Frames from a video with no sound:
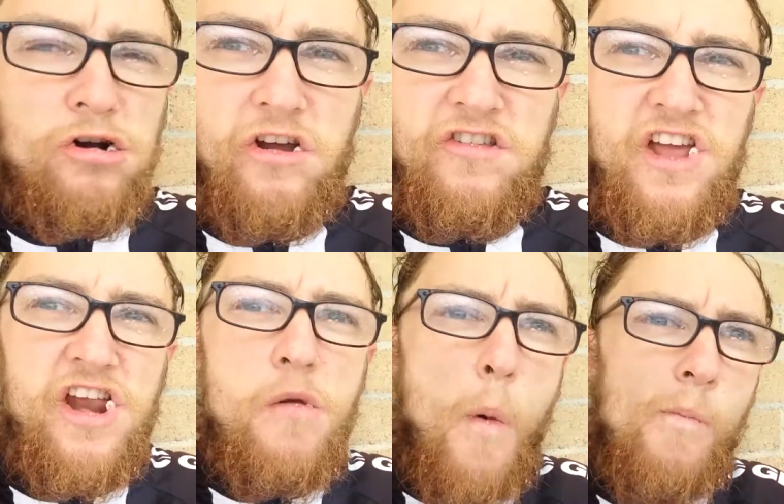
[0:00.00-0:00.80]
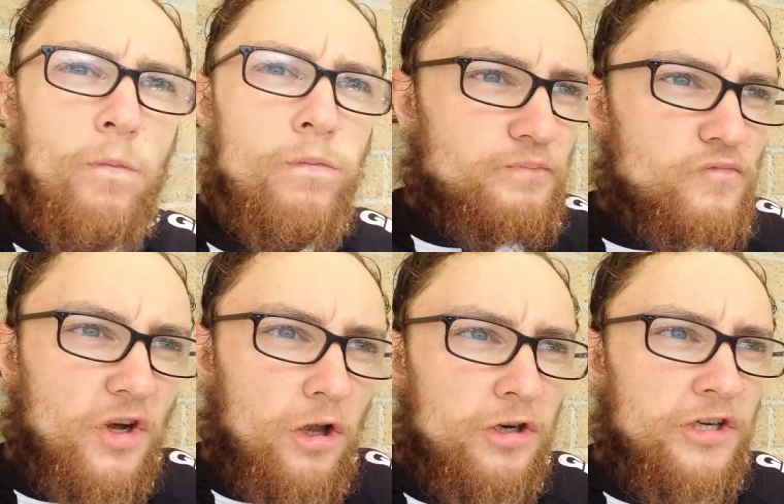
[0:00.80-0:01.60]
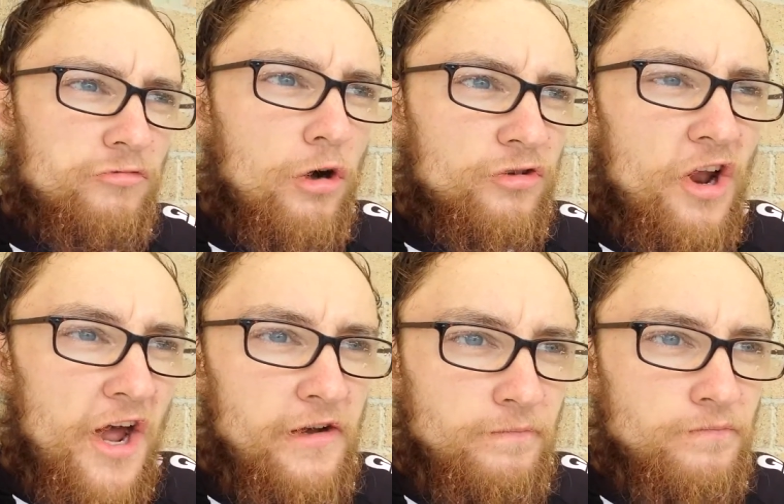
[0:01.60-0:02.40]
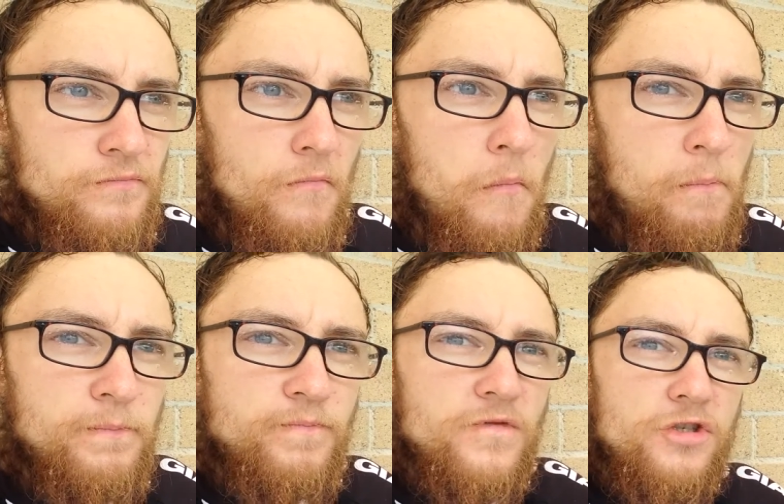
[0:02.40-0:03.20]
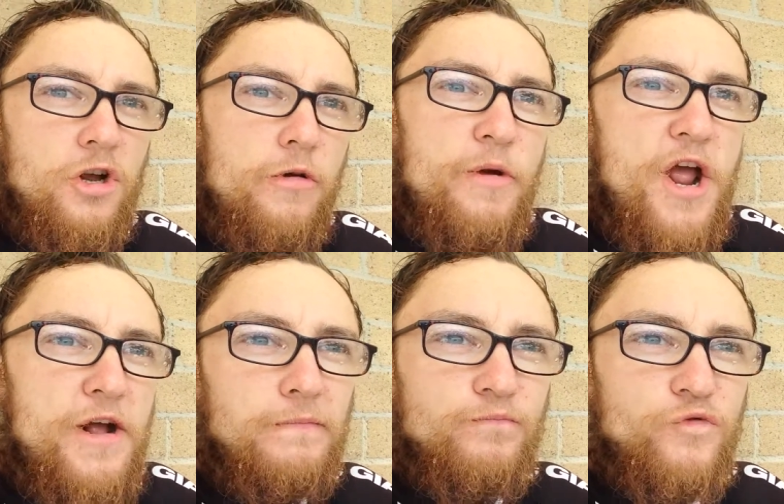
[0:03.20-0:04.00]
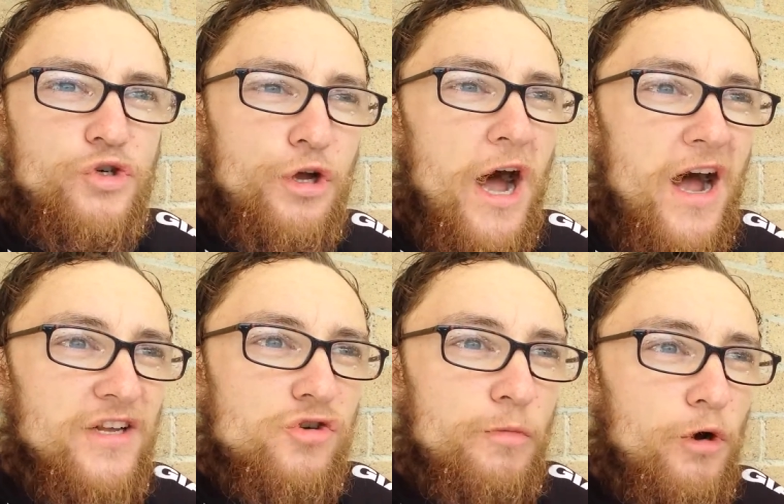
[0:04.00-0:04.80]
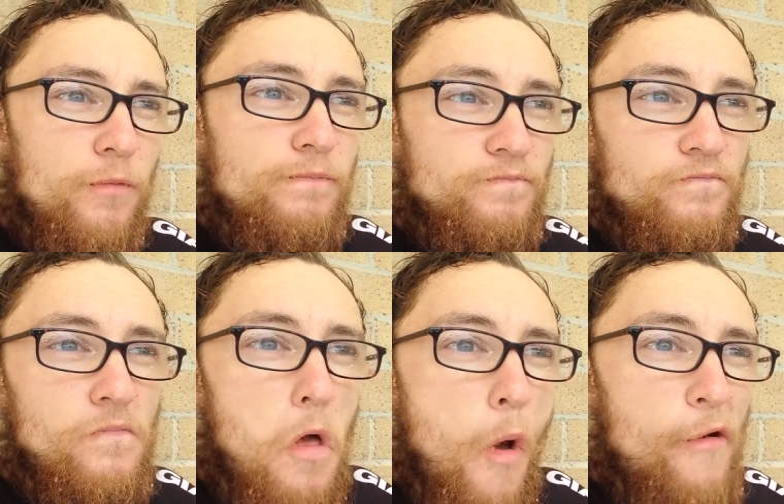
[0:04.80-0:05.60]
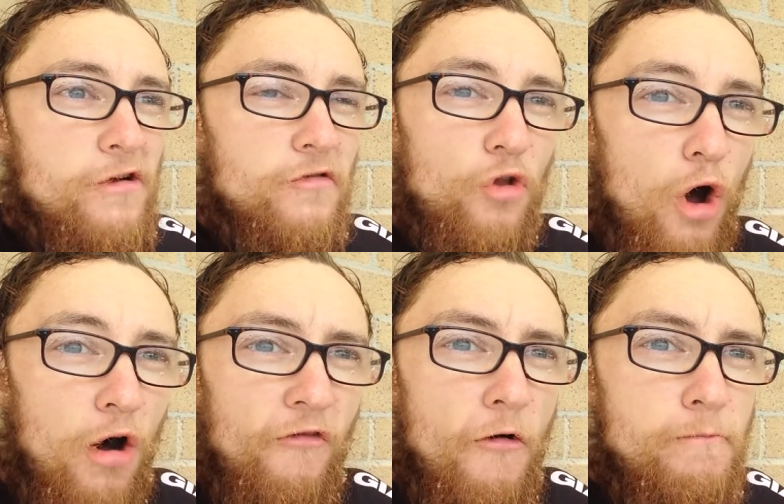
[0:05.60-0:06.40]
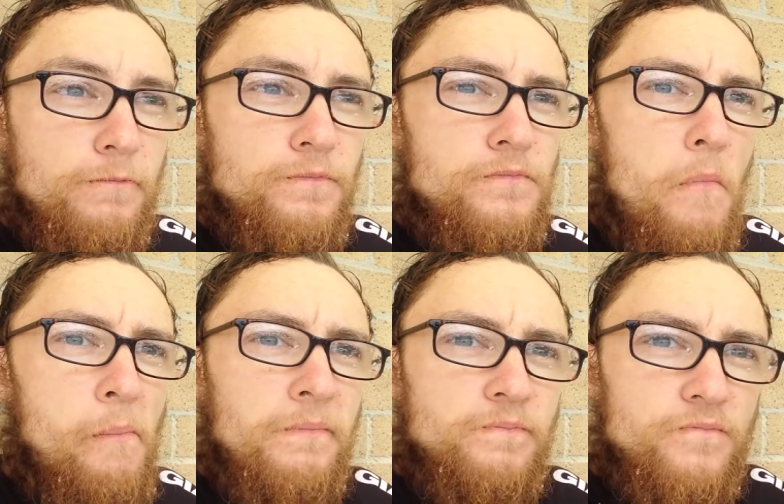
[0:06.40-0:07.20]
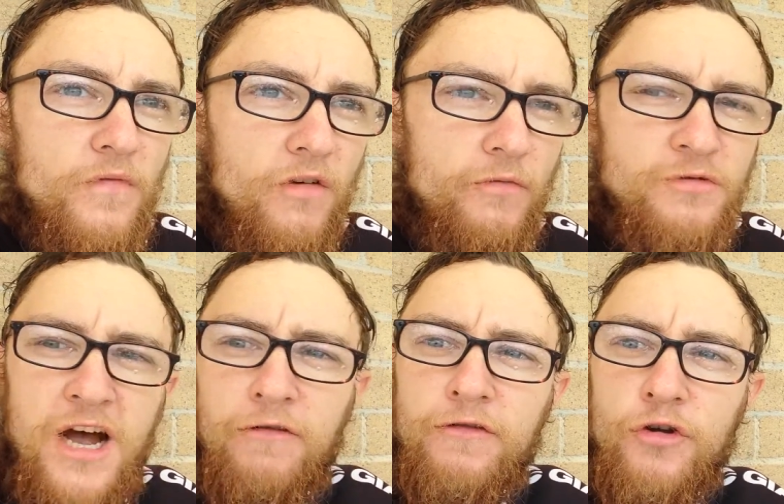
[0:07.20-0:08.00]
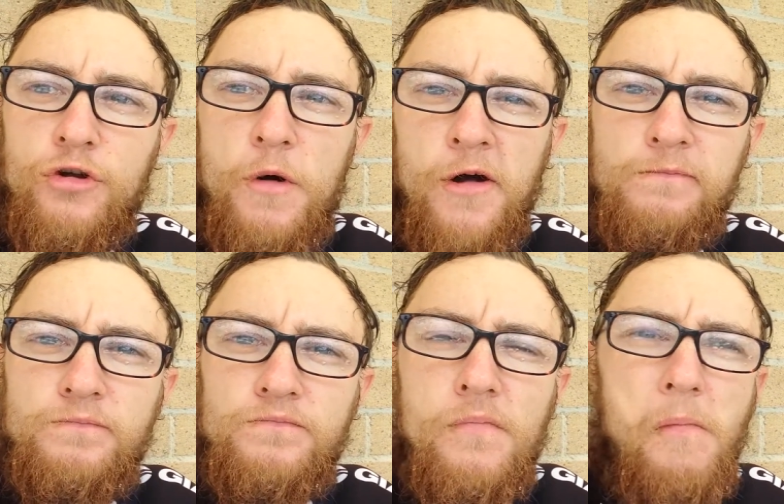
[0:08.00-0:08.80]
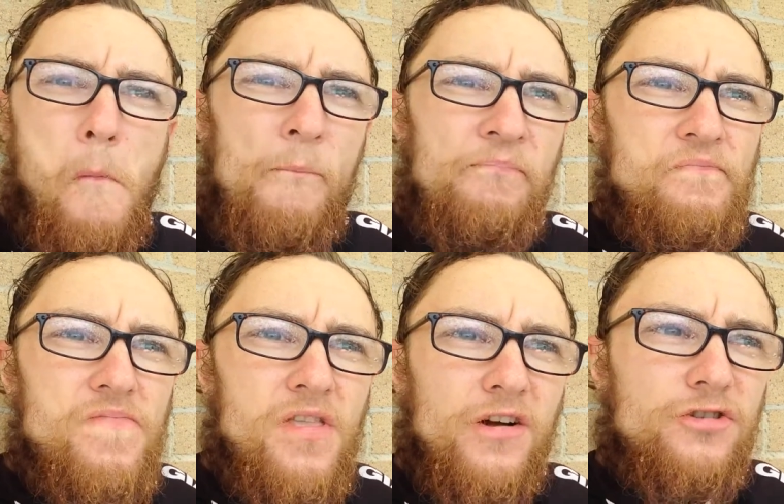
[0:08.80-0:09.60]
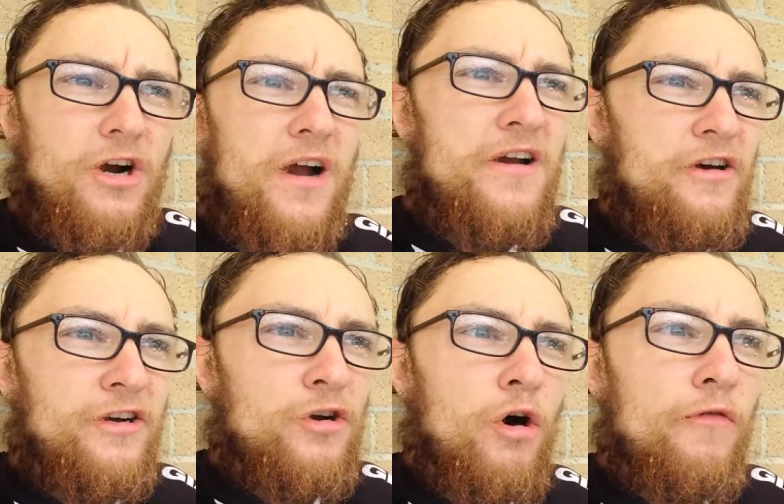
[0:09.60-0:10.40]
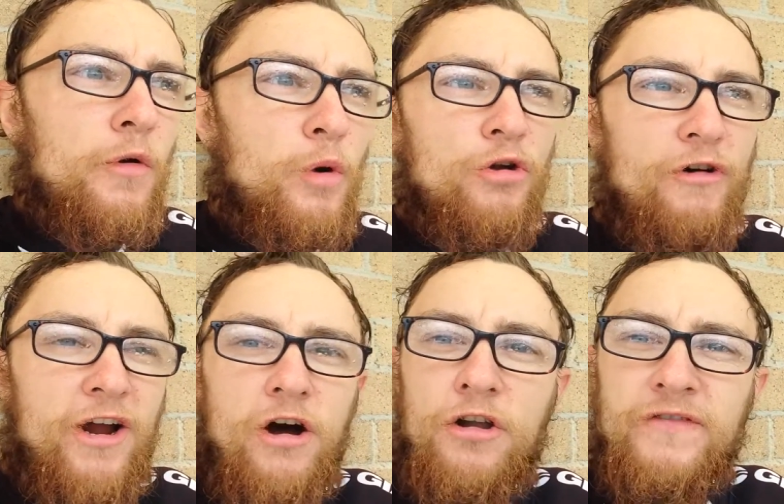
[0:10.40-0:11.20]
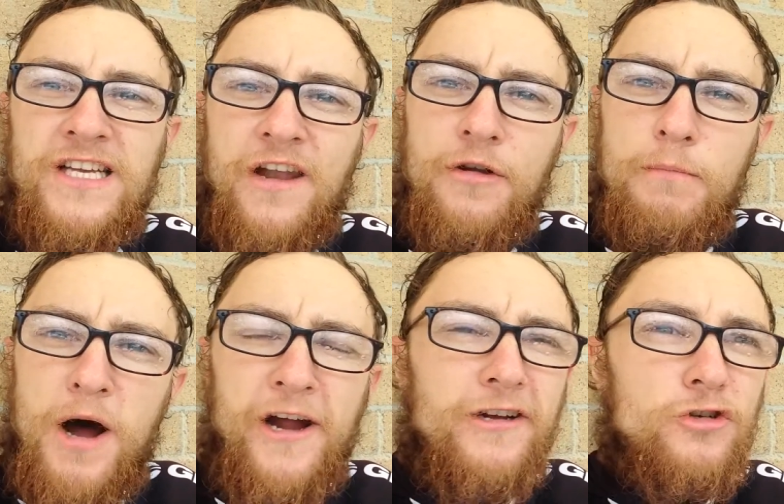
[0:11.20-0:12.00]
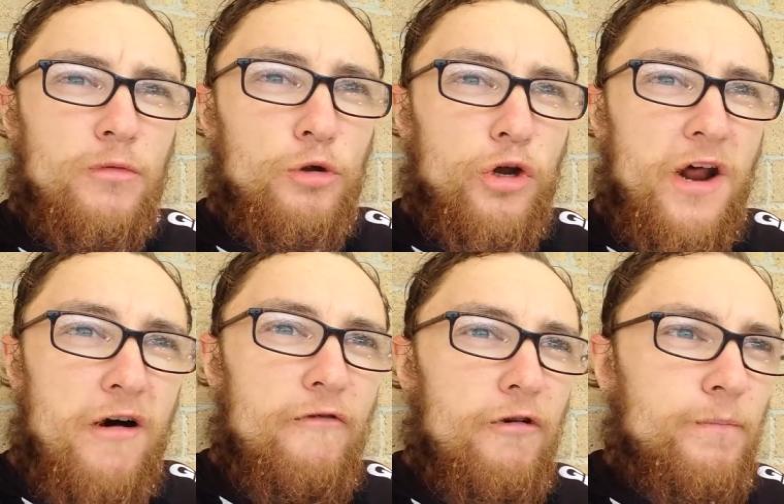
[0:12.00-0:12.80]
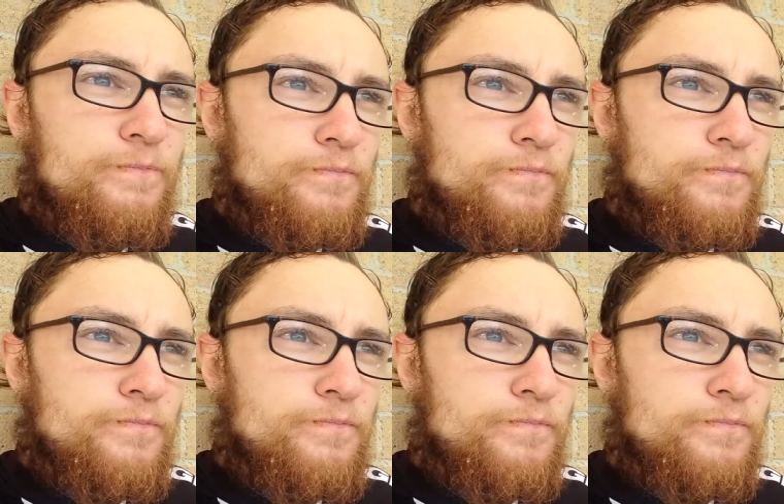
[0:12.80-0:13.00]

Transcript: Christine. Along this road today, there's going to be two guys coming up north from south of Cooma trying to go for the world record on a tandem bike, so I'm looking out for him.